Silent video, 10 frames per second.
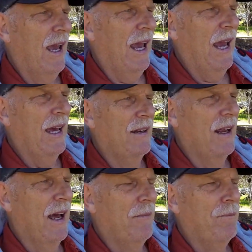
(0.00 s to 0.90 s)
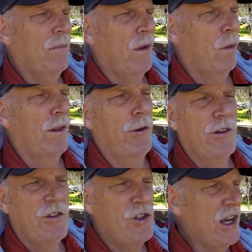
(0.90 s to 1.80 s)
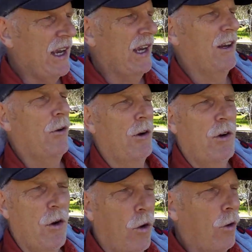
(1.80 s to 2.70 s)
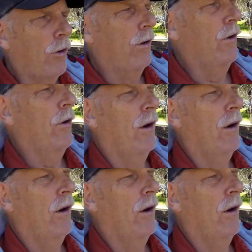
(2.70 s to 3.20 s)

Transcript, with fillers: And whether it's chicken or corn